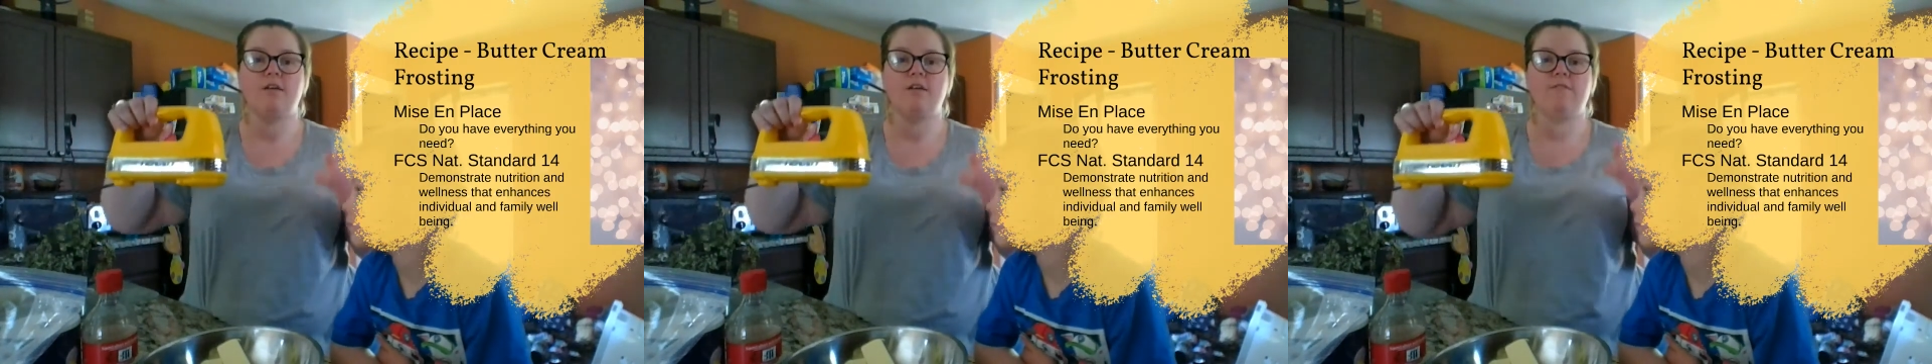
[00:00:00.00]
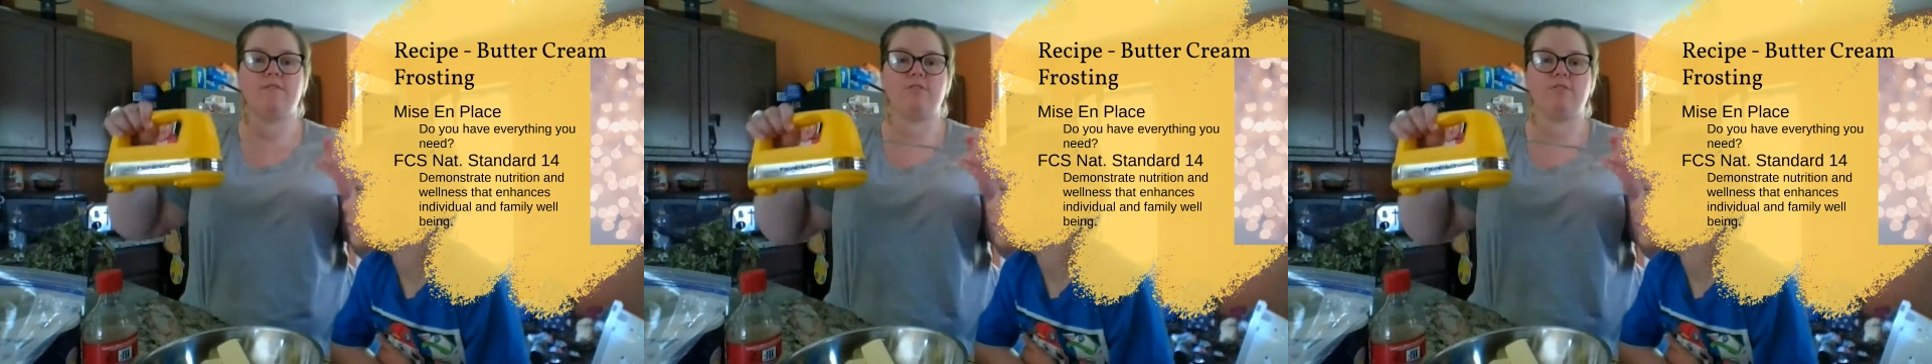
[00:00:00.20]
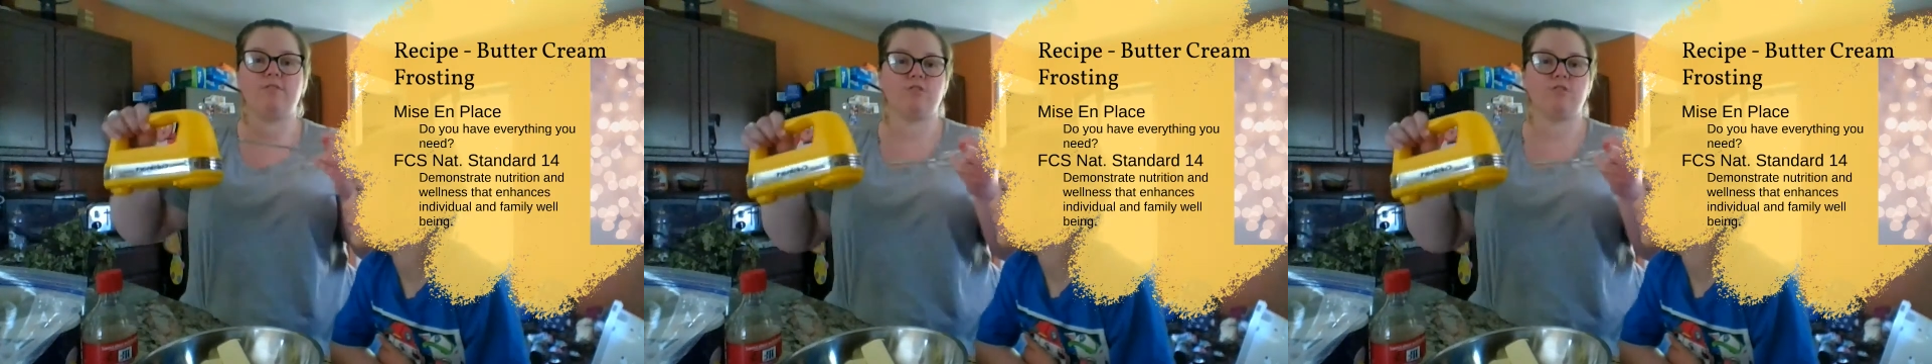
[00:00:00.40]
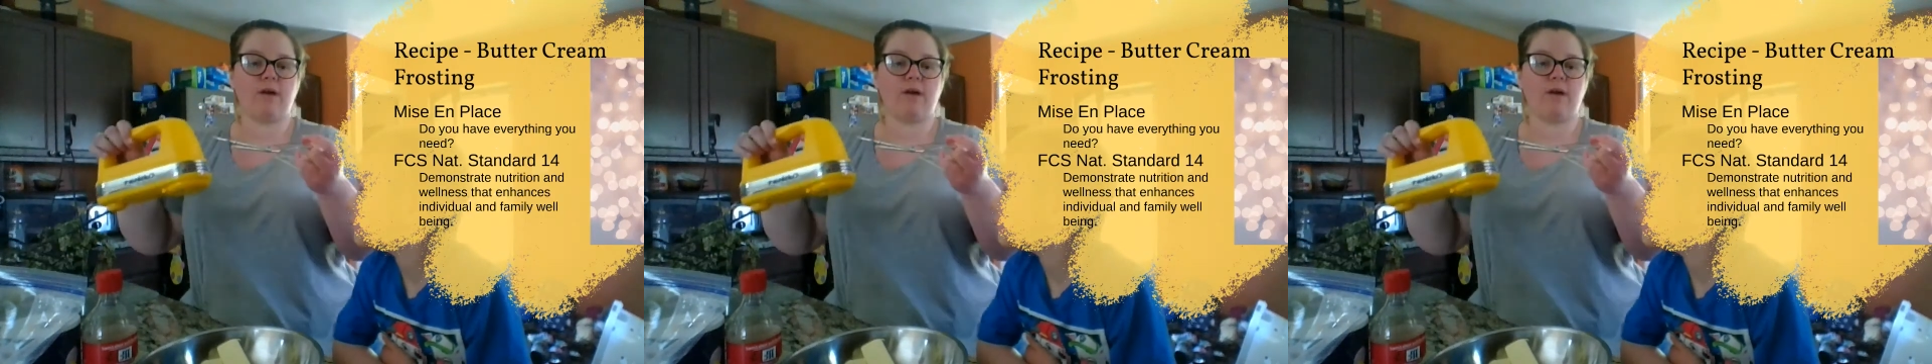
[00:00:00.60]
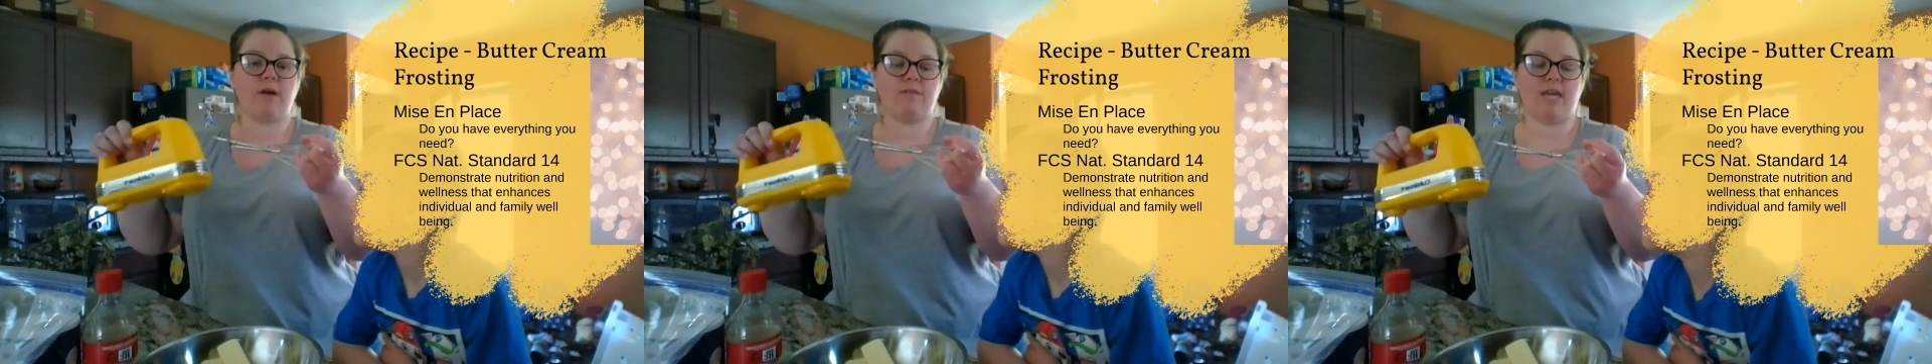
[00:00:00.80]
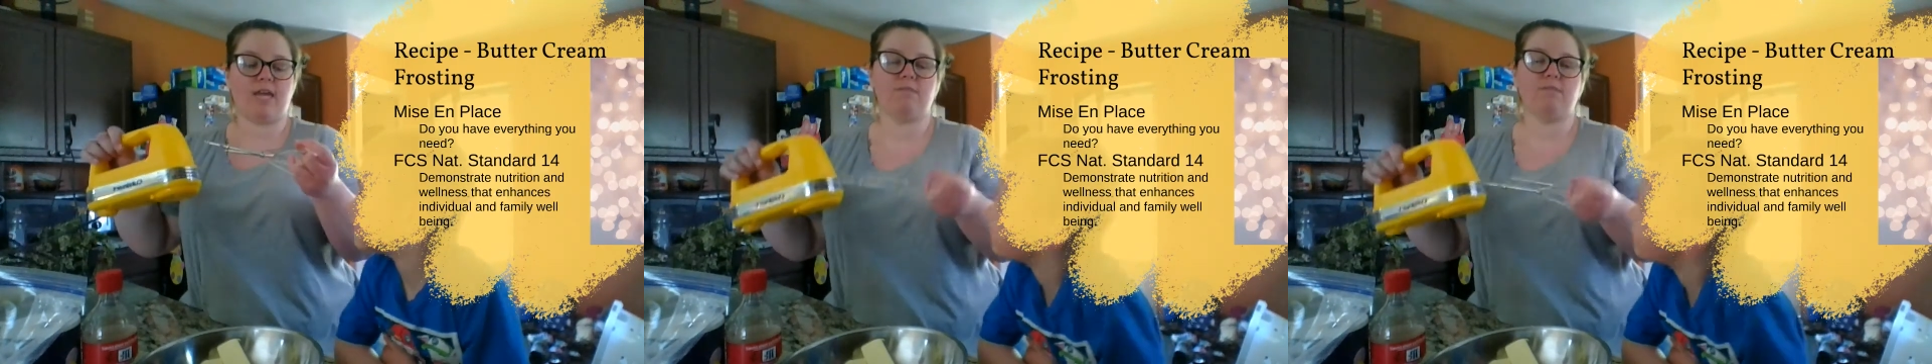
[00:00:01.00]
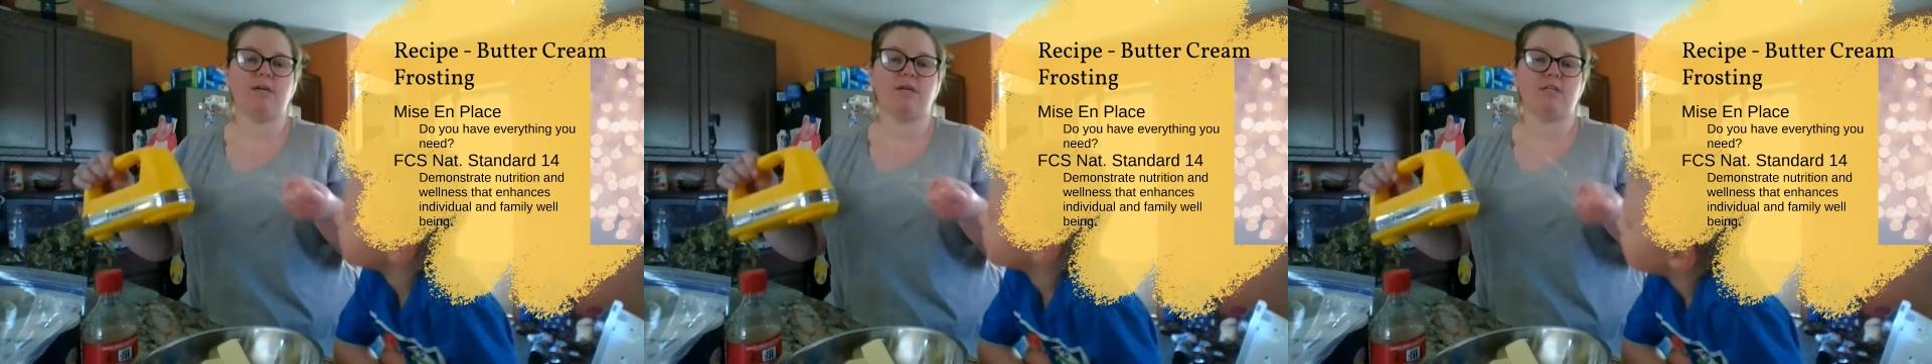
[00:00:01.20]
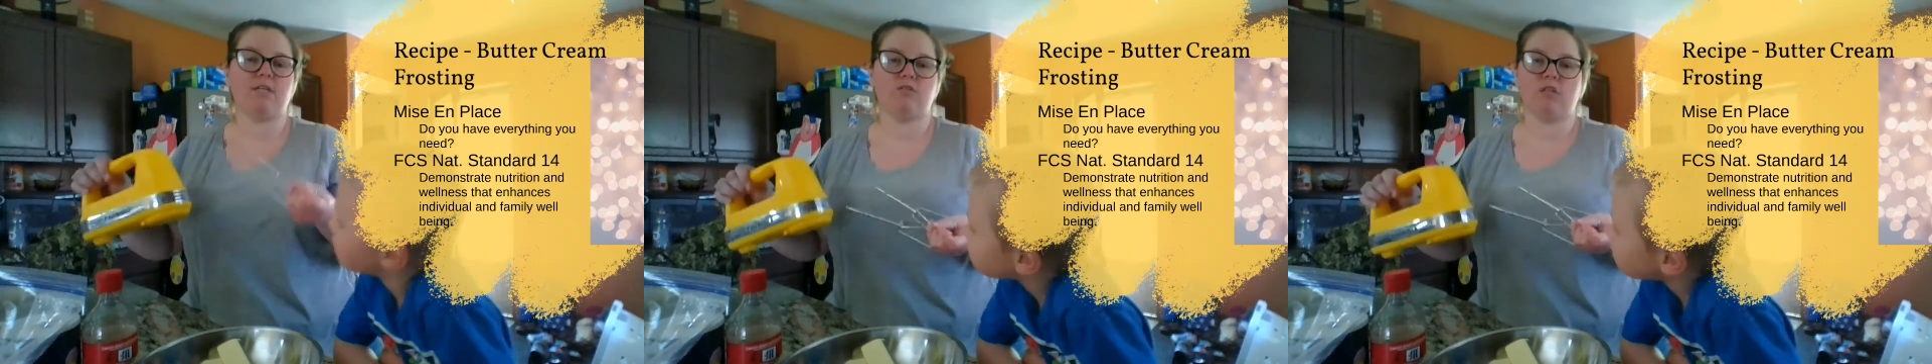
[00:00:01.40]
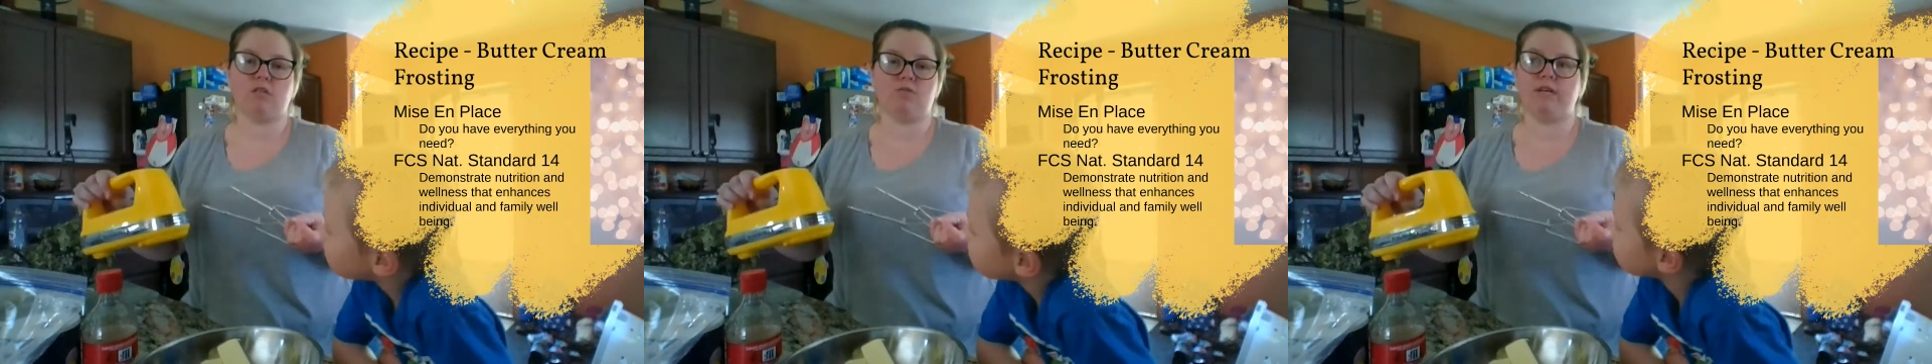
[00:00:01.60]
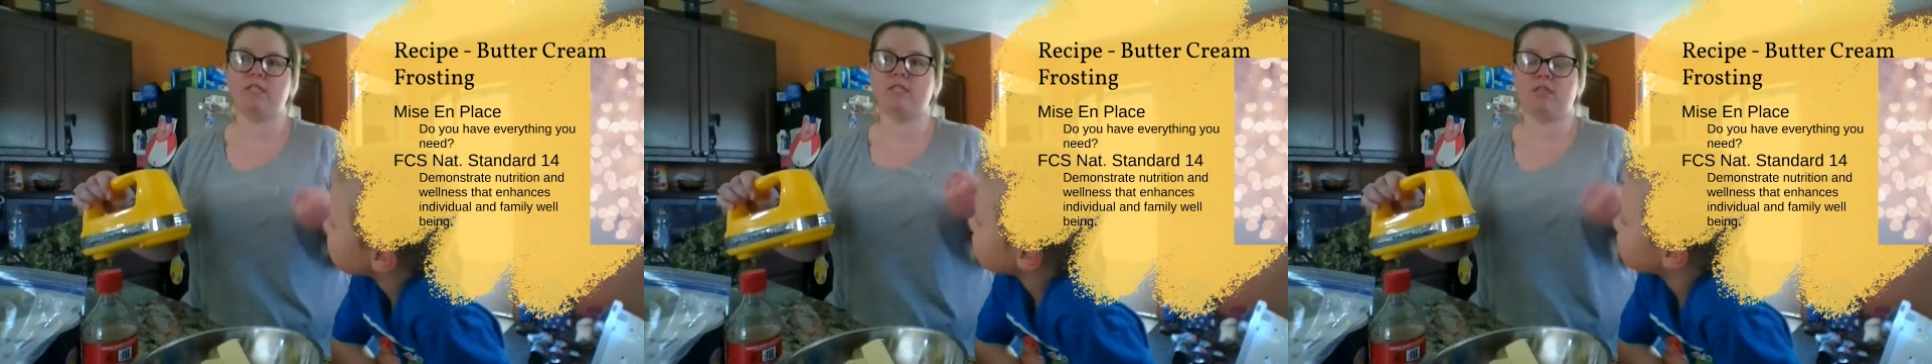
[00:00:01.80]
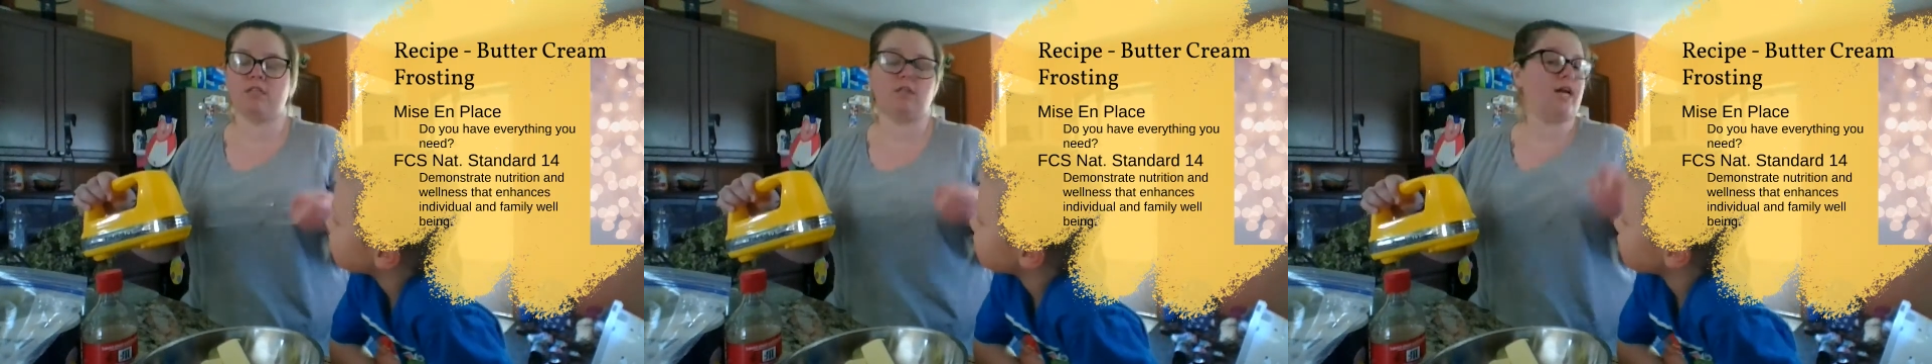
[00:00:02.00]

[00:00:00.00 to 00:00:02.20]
If you don't have a hand mixer, then use a whisk.